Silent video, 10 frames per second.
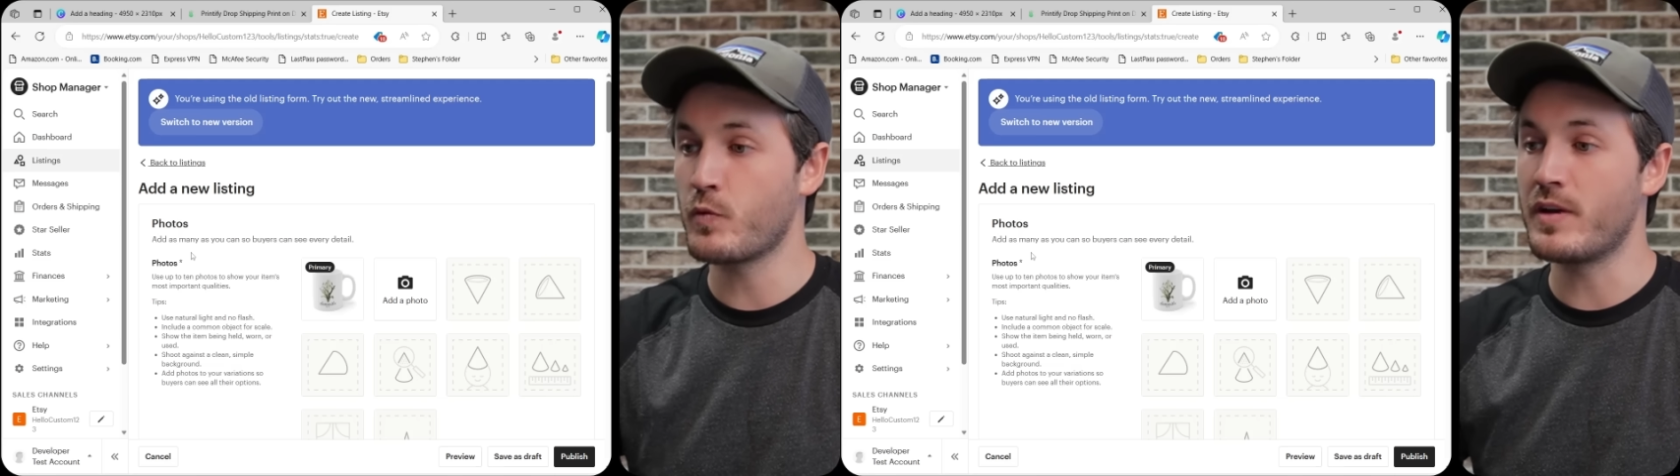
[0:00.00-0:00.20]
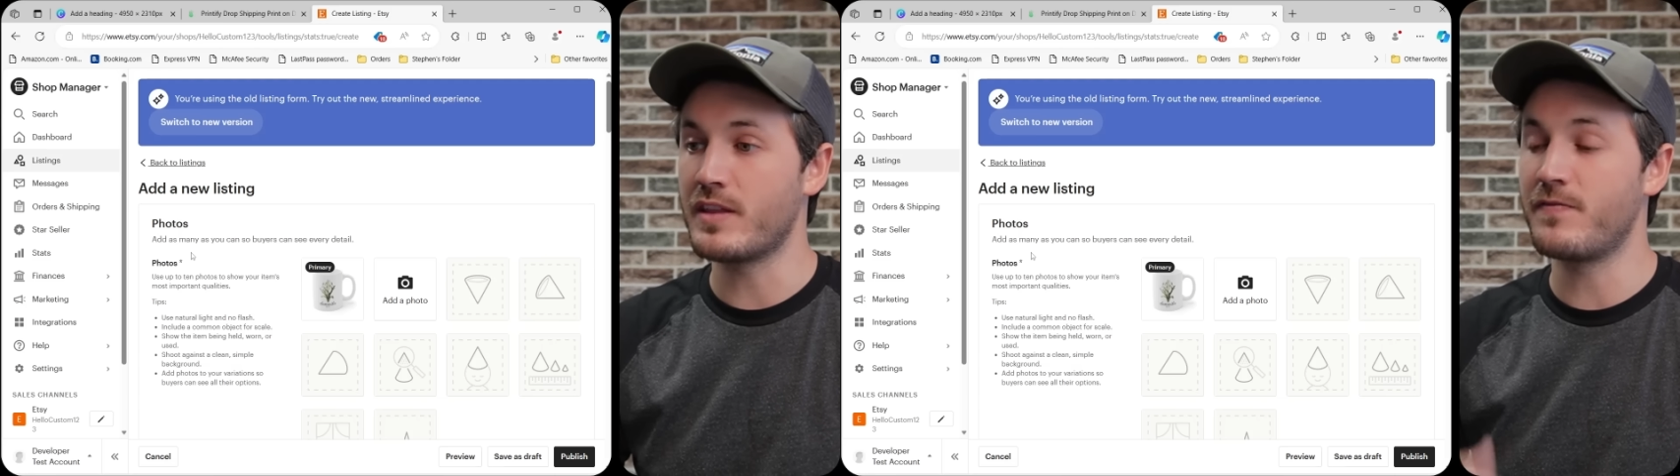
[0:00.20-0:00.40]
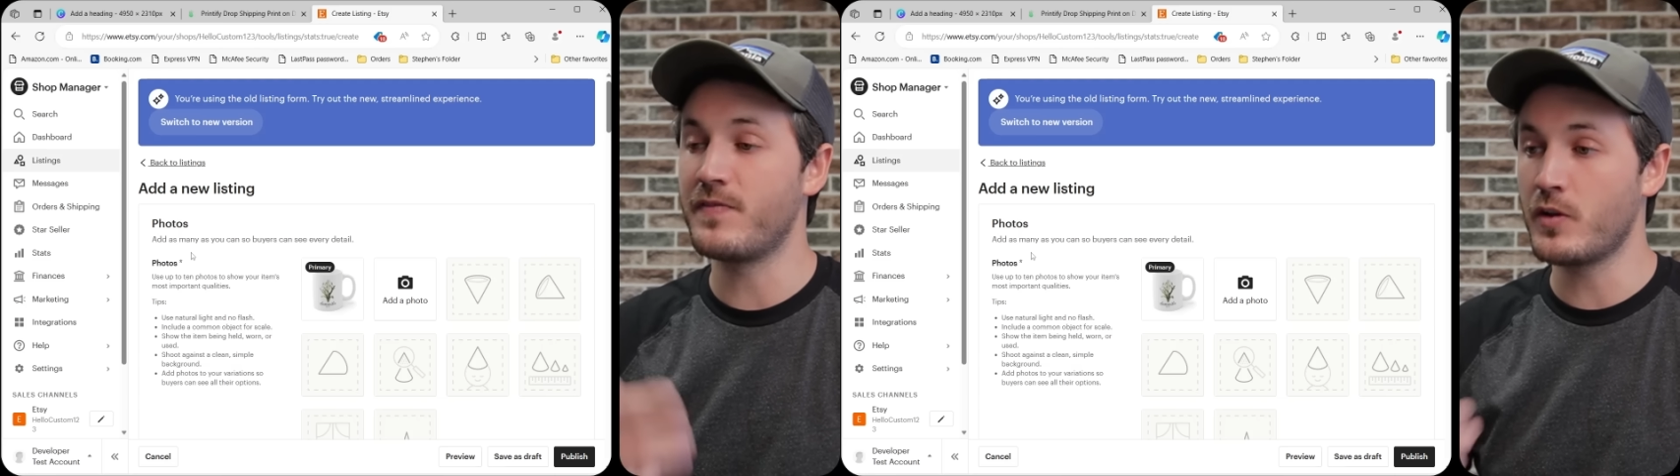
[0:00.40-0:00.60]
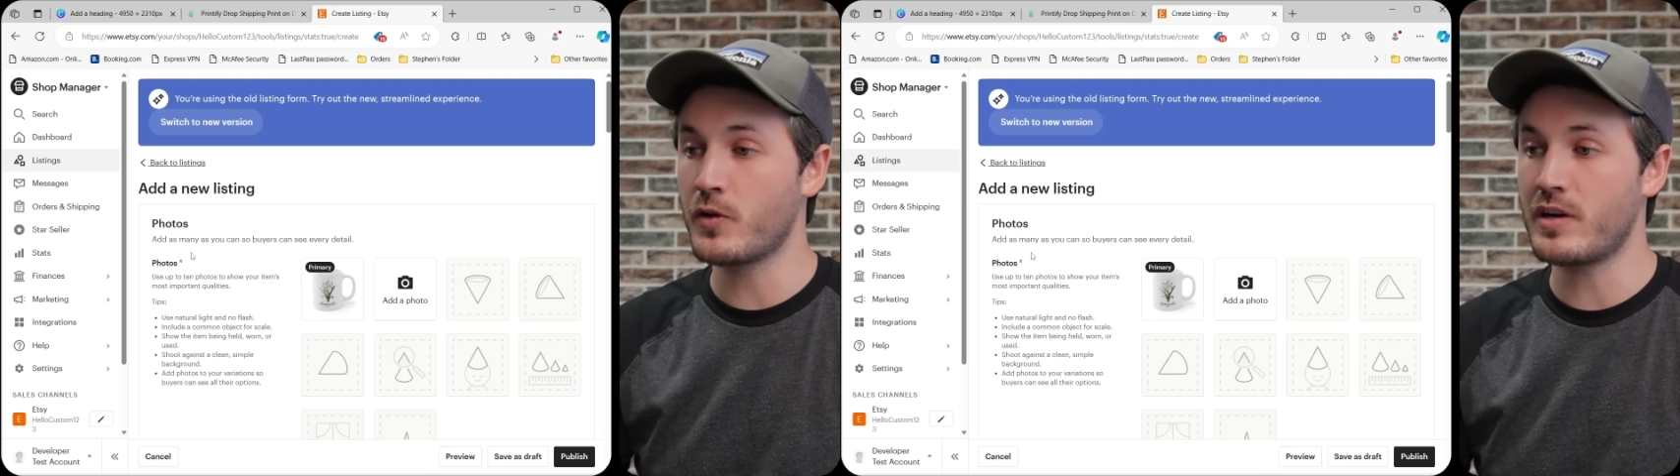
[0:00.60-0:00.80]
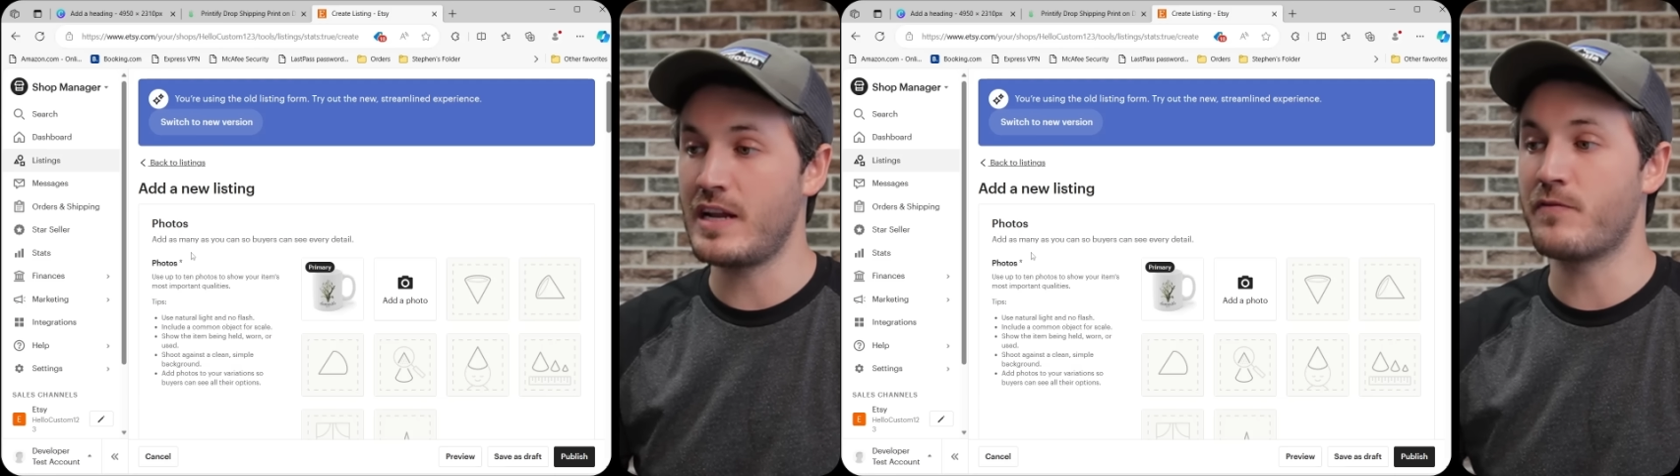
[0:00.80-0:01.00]
with
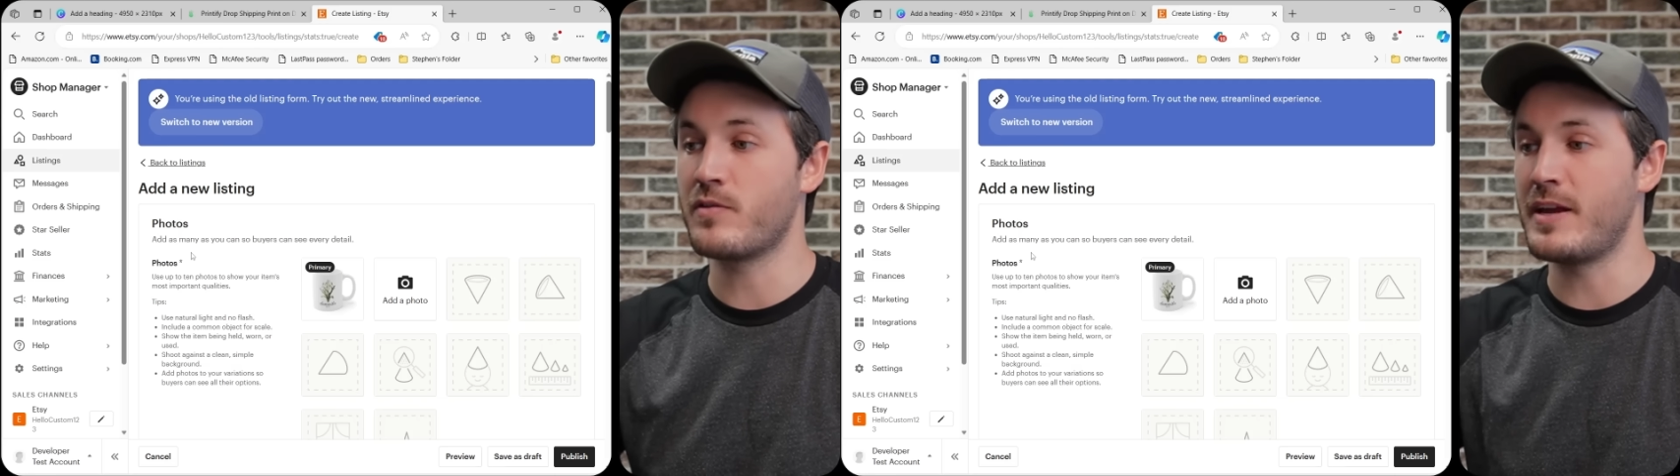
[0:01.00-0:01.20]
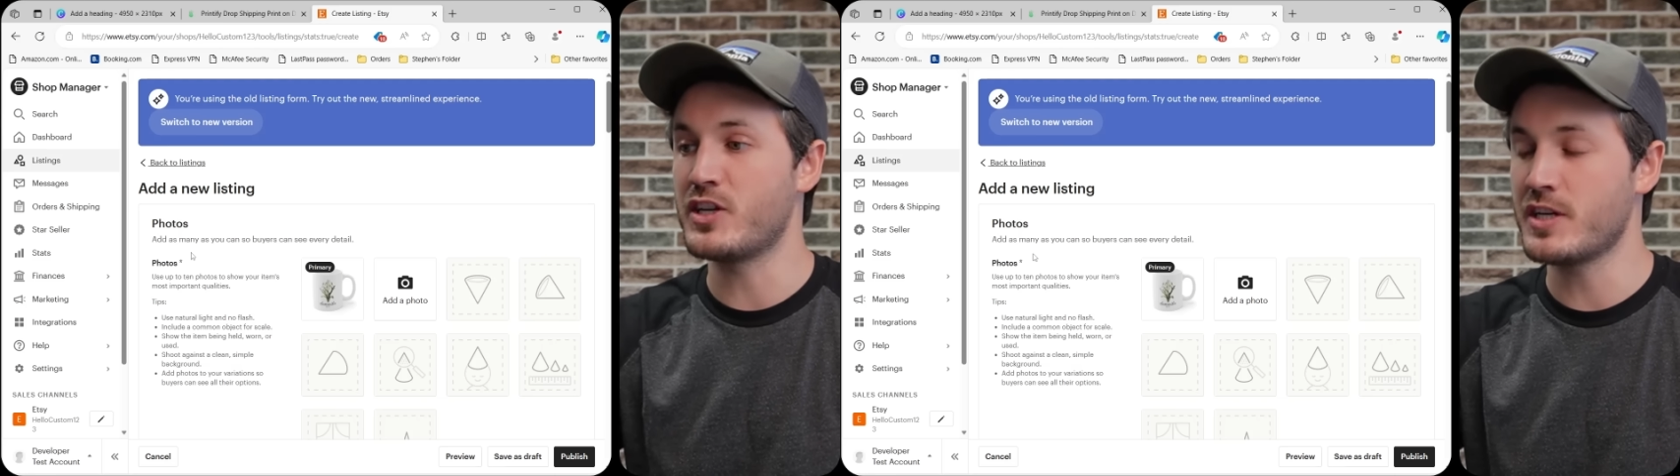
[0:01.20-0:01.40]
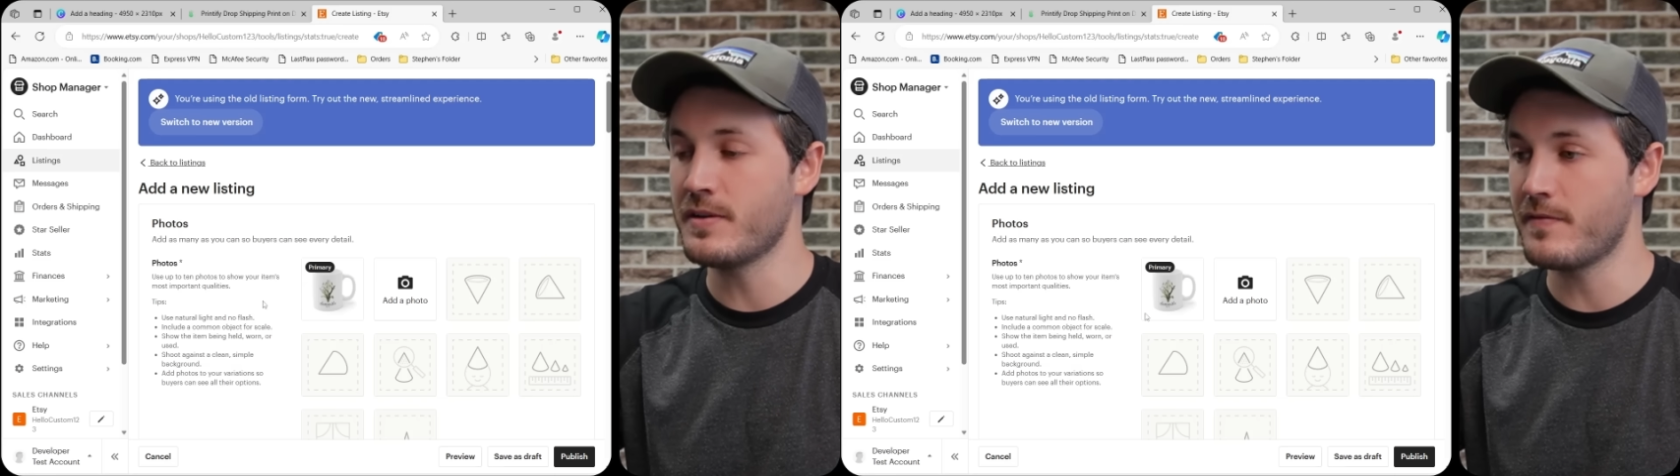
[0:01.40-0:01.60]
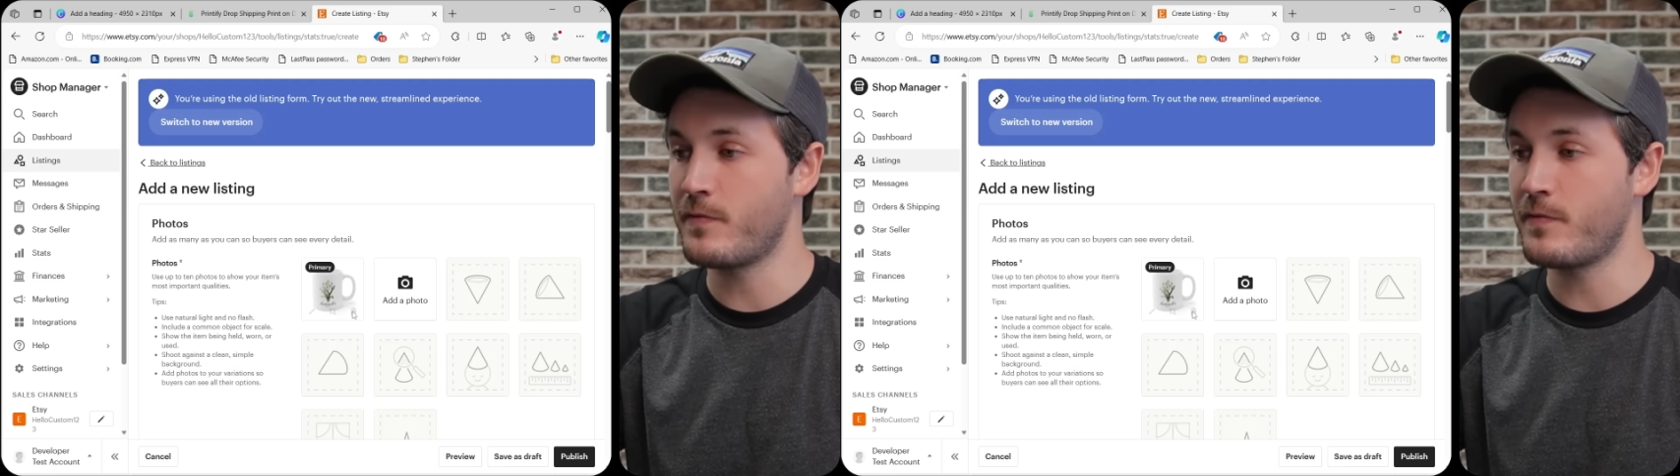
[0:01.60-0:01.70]
filler information.